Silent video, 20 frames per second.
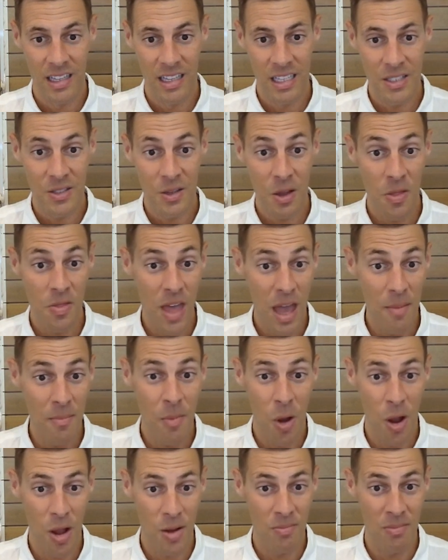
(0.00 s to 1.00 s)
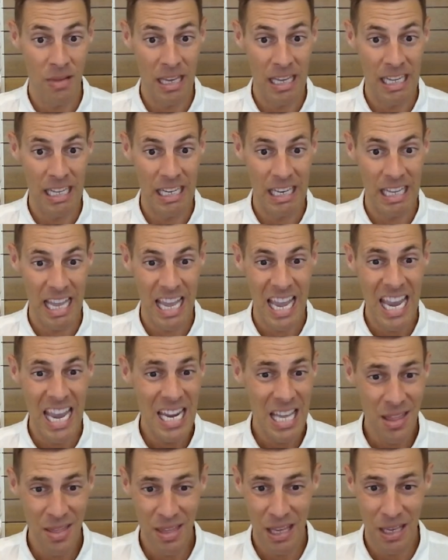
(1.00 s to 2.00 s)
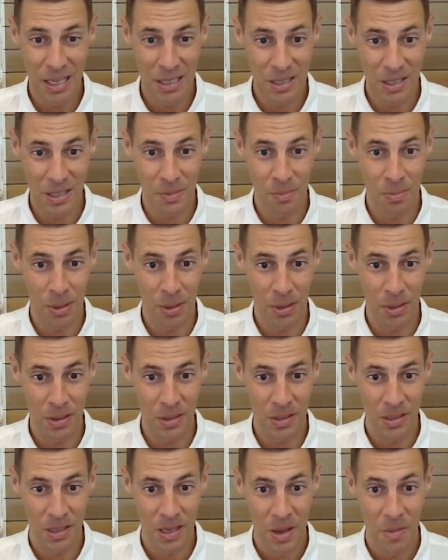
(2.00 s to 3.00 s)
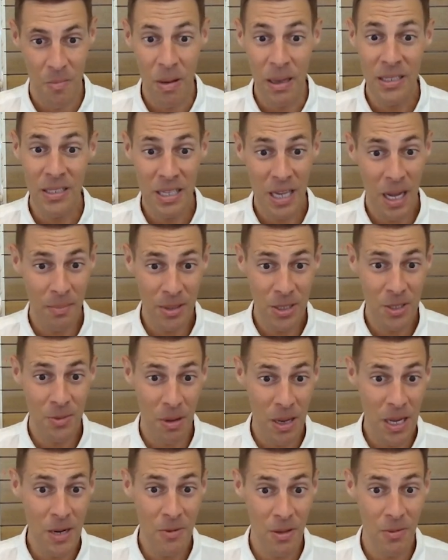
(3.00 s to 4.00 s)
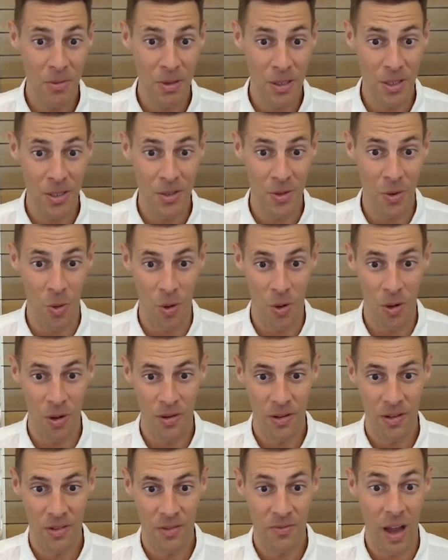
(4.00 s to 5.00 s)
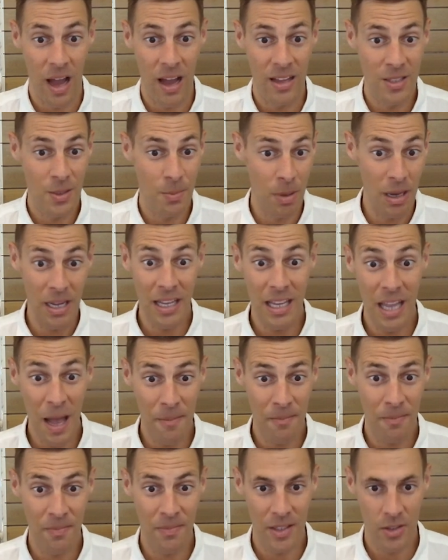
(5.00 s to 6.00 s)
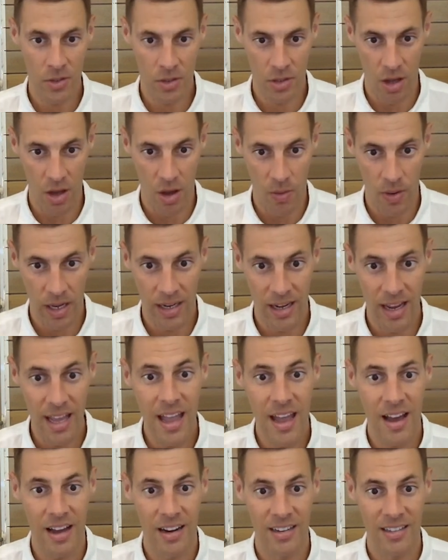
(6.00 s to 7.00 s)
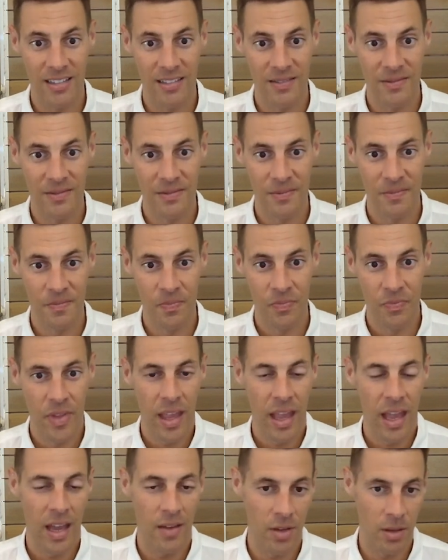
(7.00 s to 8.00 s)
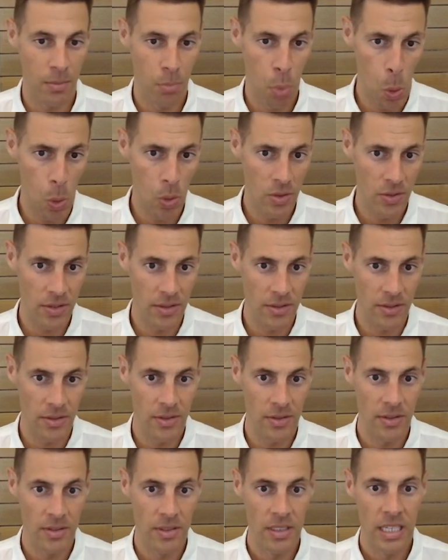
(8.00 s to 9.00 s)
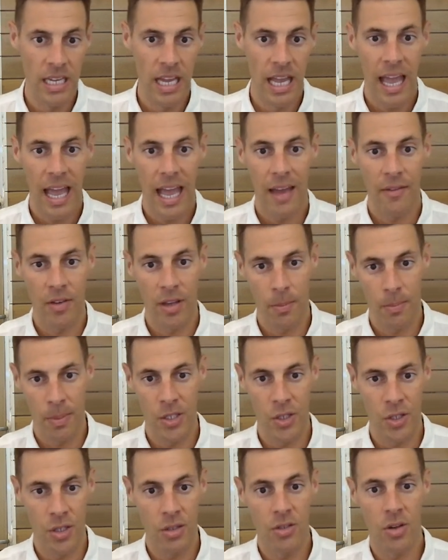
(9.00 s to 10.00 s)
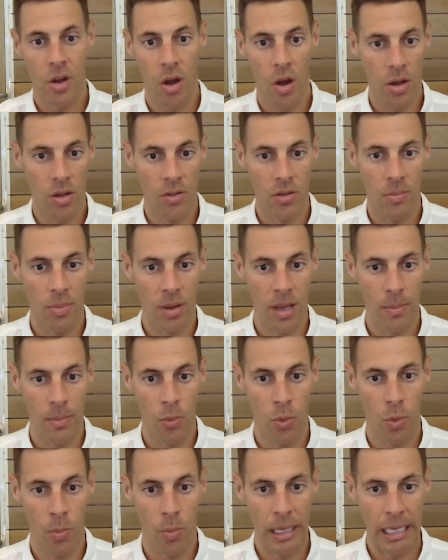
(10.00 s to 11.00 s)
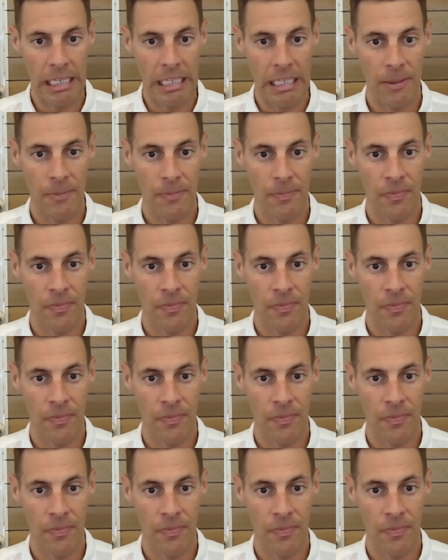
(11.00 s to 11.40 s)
So that might mean anything as simple as mixing up the speed with which you talk, speeding up, slowing down, having pauses, having a pitch and tone that people will pick,